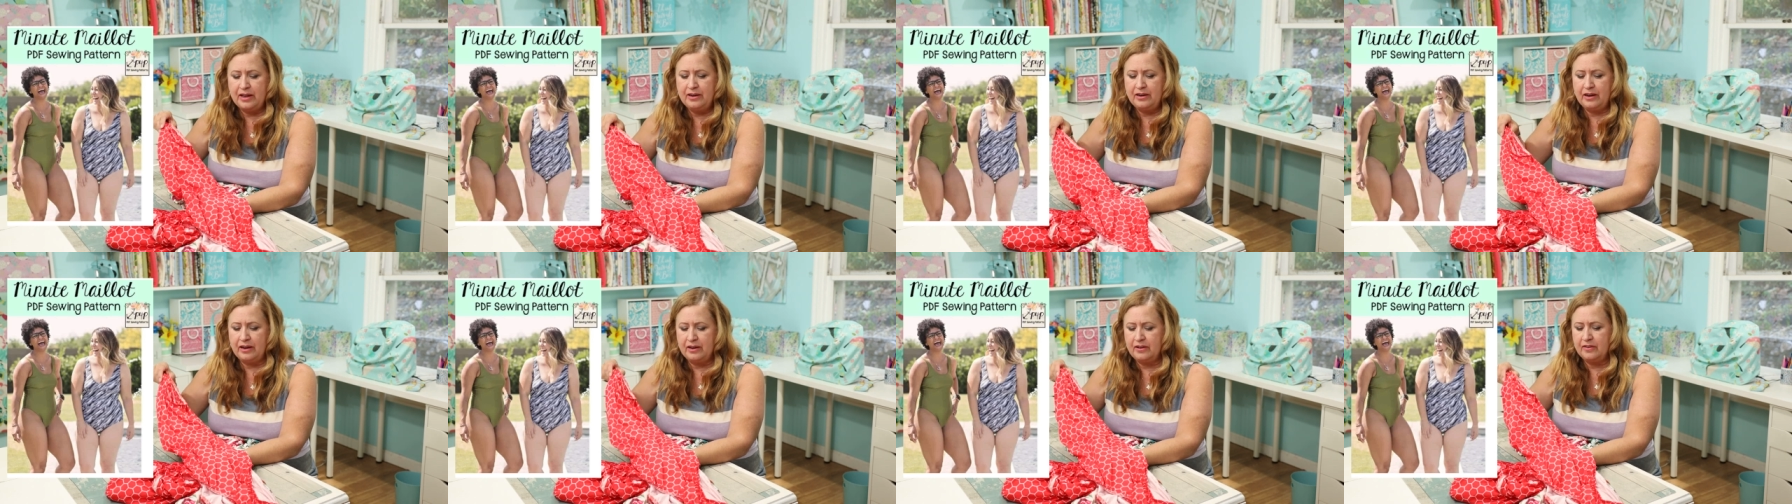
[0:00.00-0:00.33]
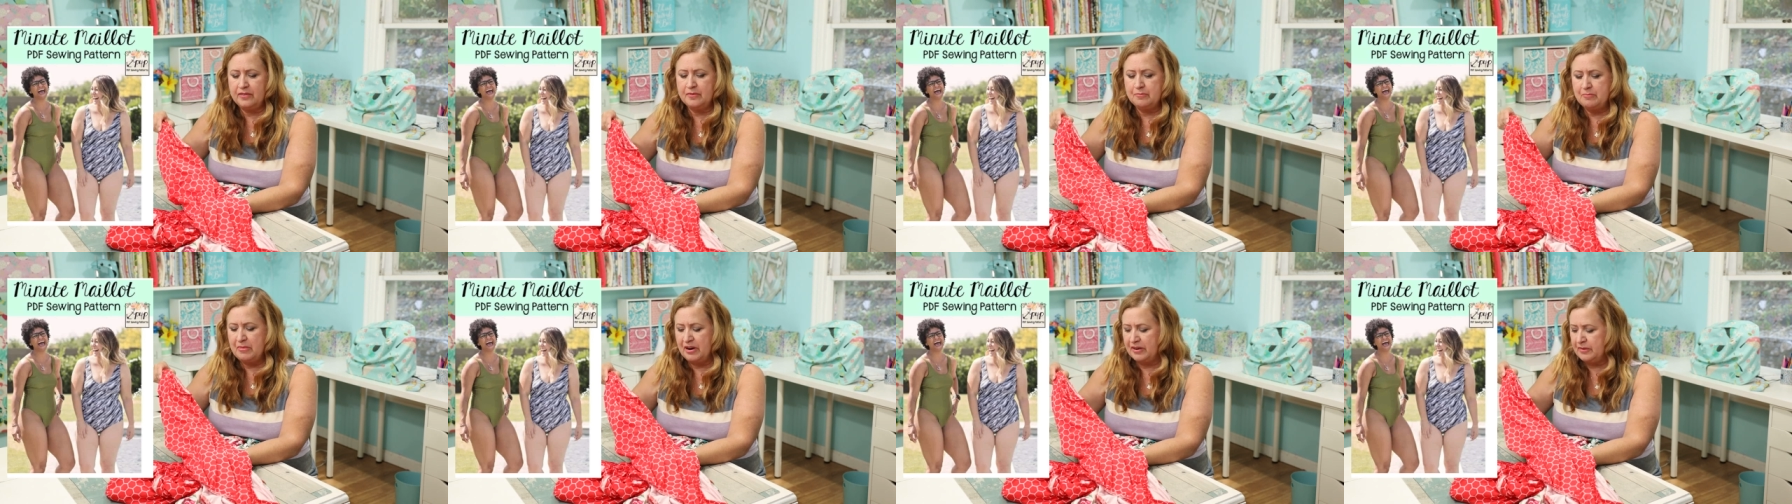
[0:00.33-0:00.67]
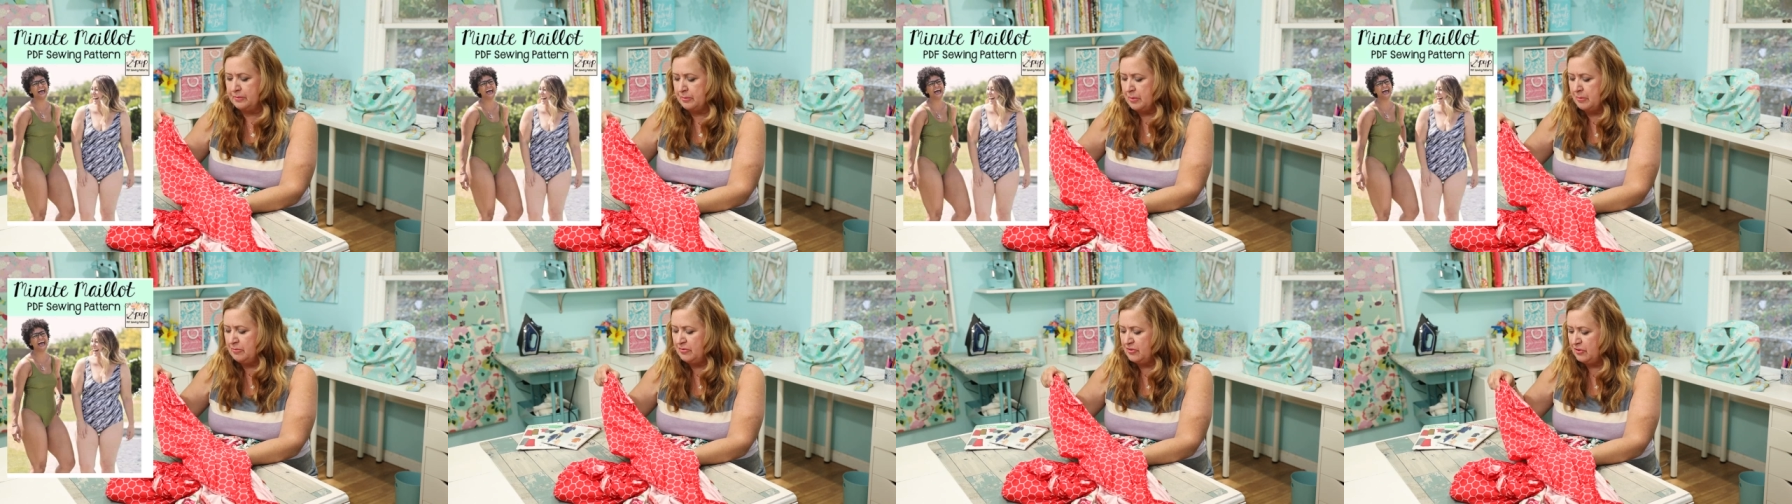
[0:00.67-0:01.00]
It is my
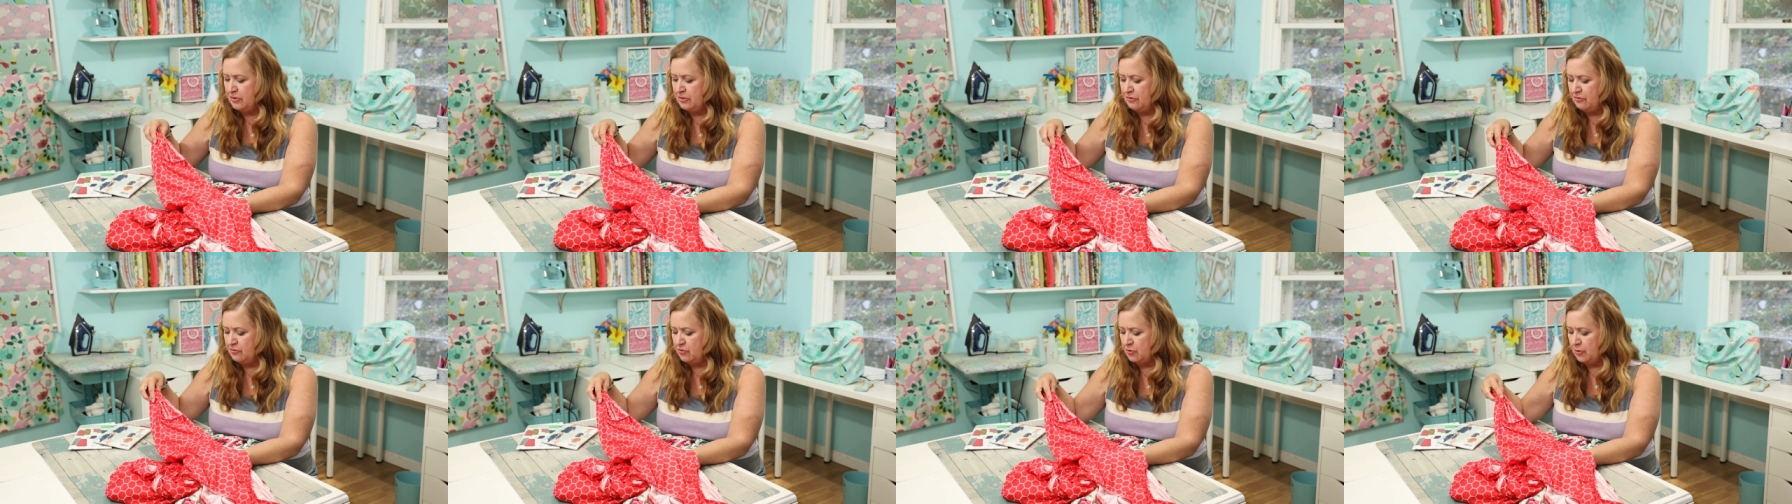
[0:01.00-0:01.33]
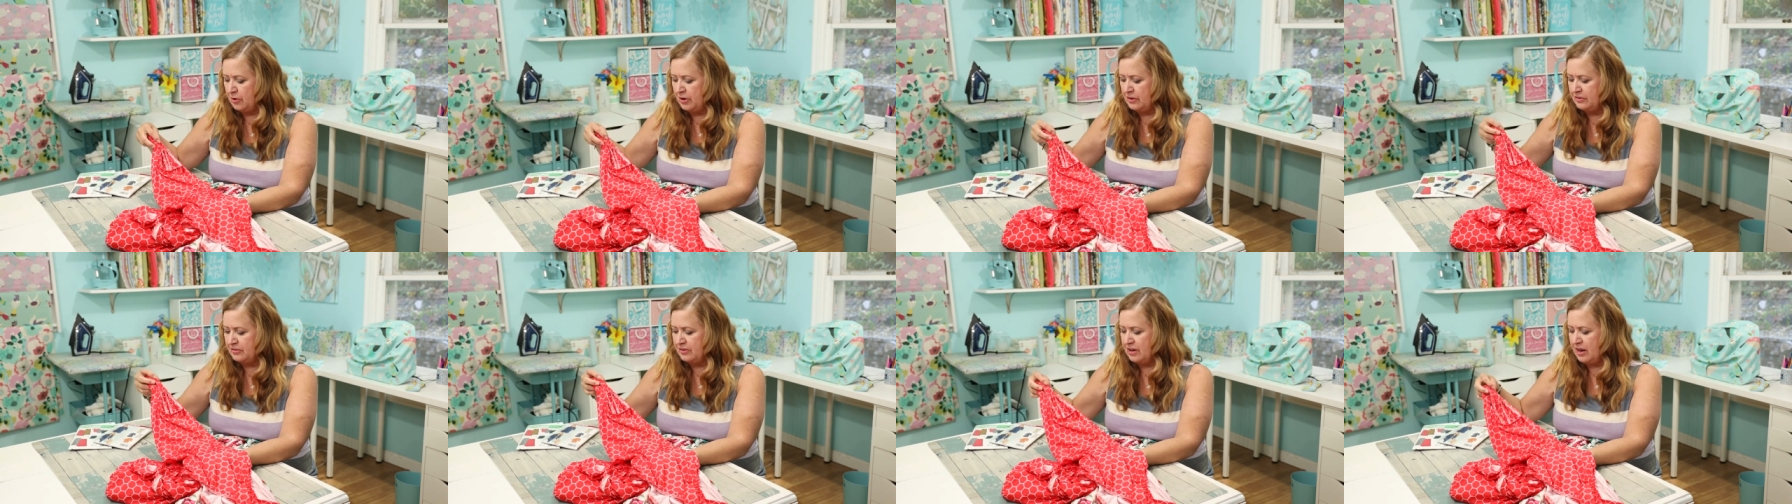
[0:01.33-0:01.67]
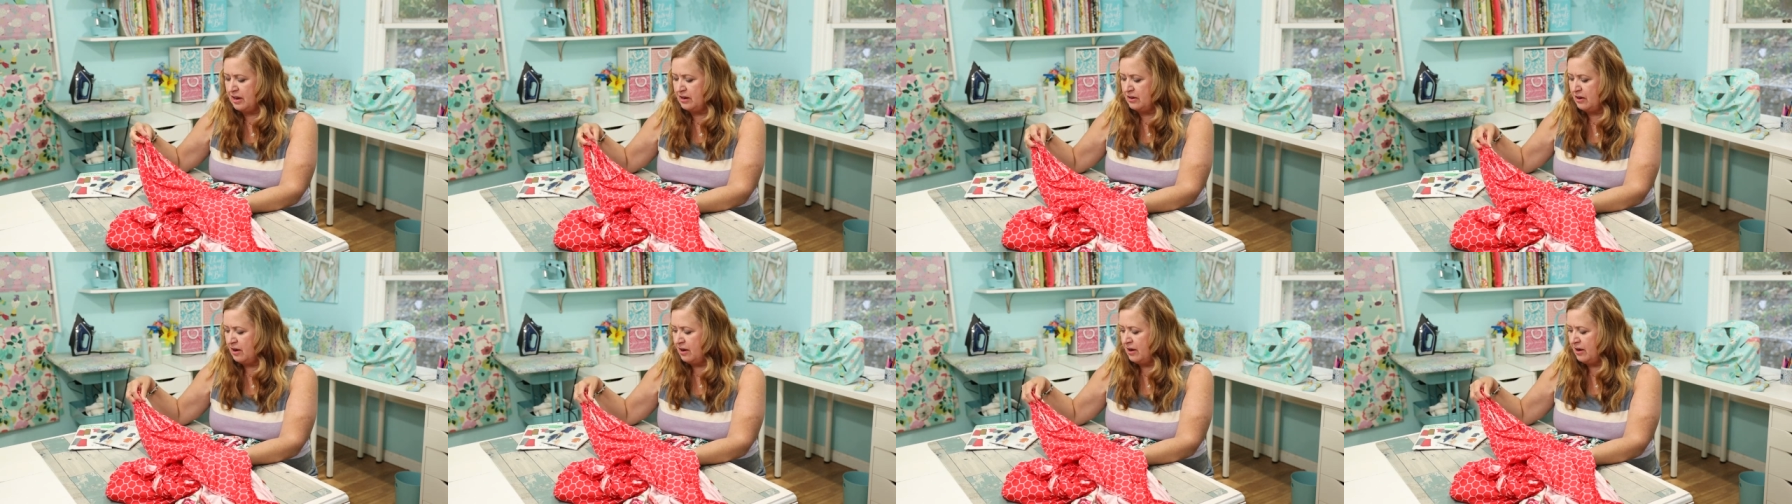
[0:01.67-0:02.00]
swimsuit of choice,
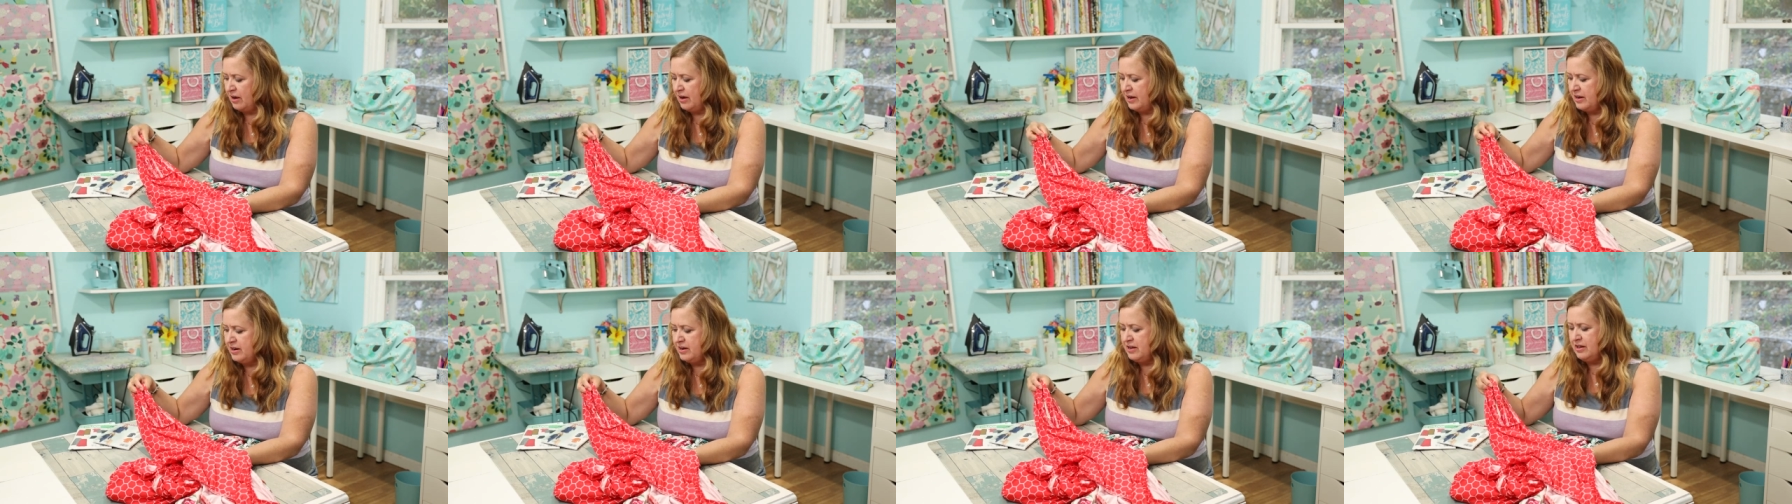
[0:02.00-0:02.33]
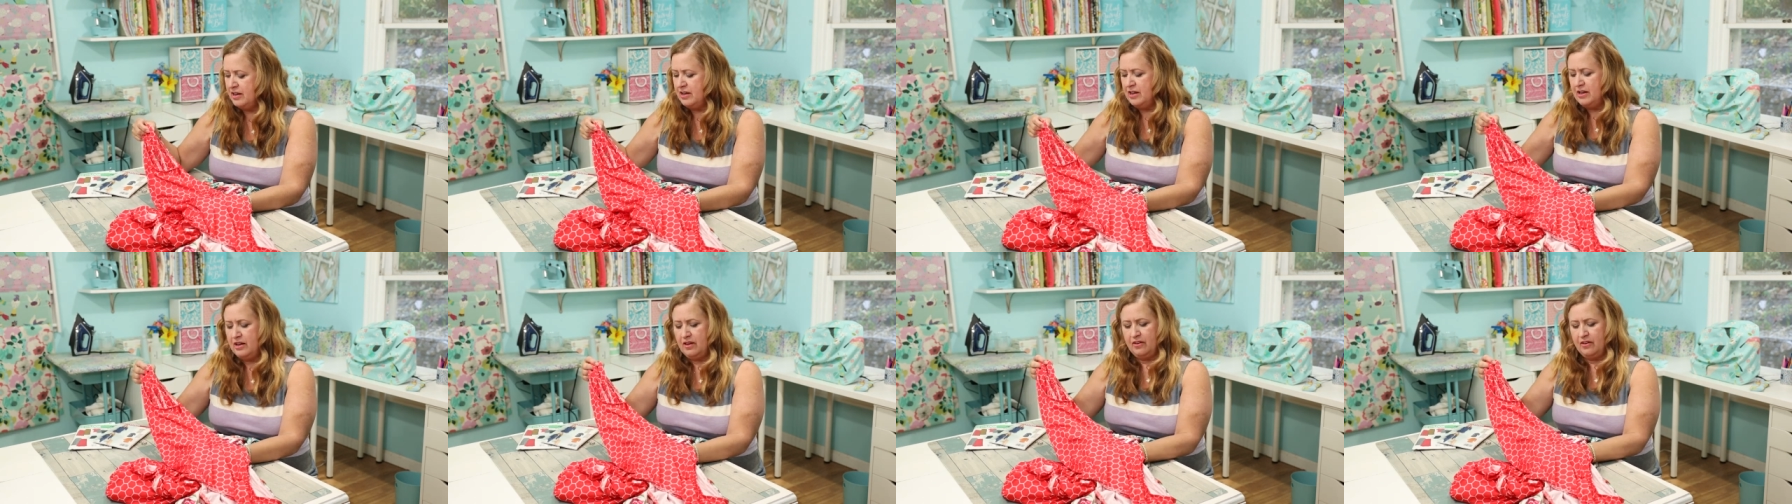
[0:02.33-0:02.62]
and I